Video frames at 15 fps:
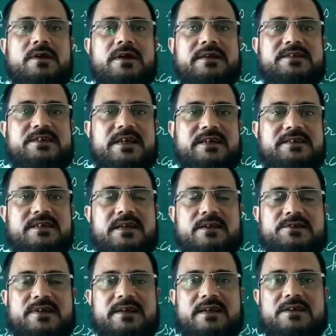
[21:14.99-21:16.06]
You can change
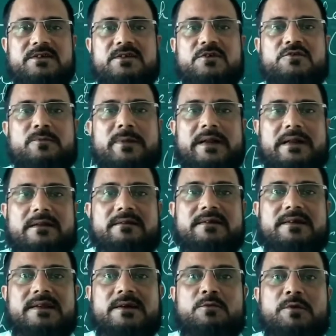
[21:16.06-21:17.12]
a sentence into superlative
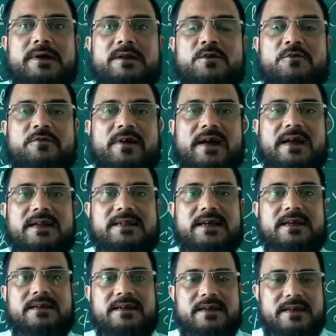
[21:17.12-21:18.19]
degree when you find
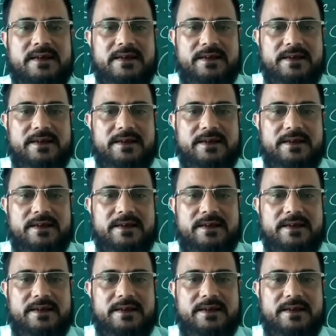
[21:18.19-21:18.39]
that